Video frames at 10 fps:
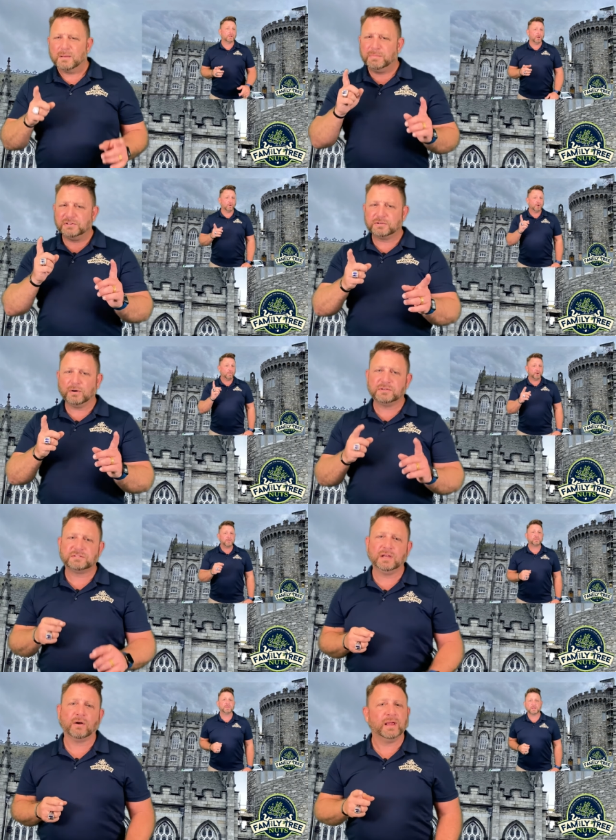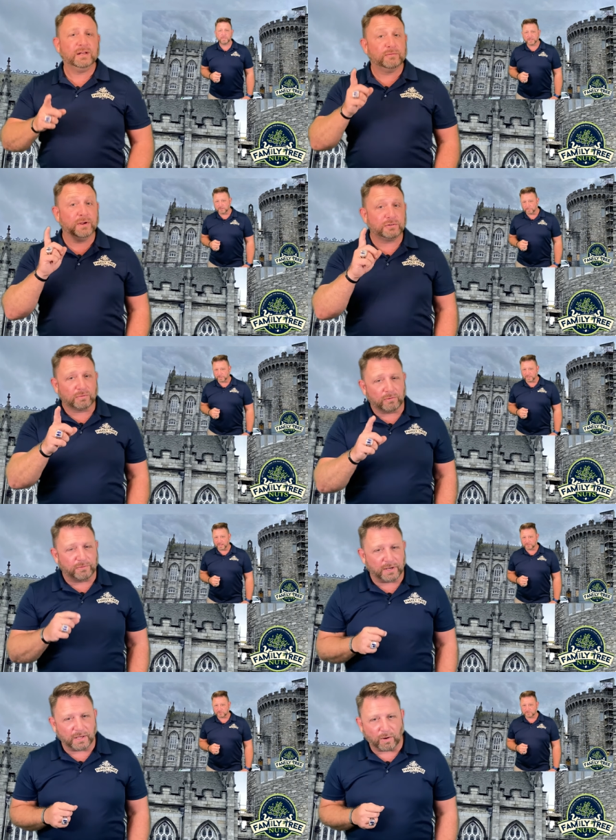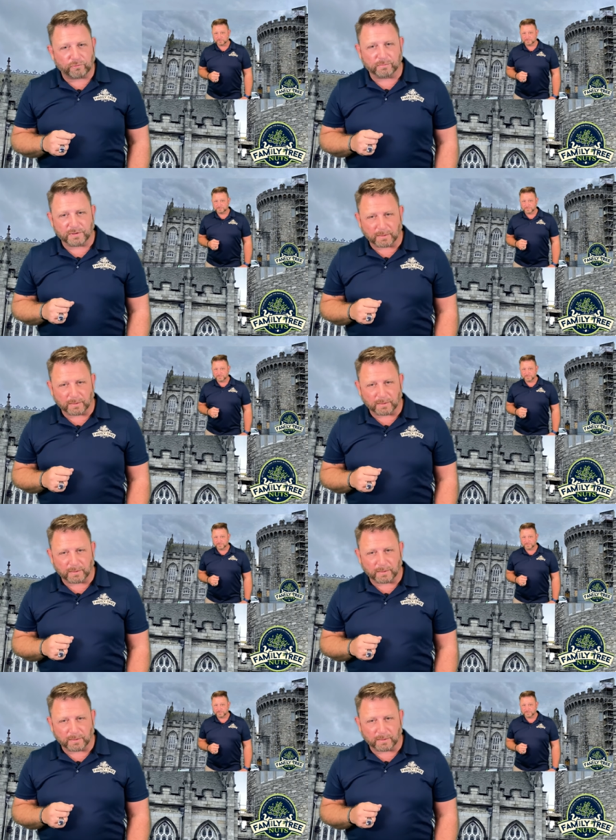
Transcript: Be sure to see our individual video from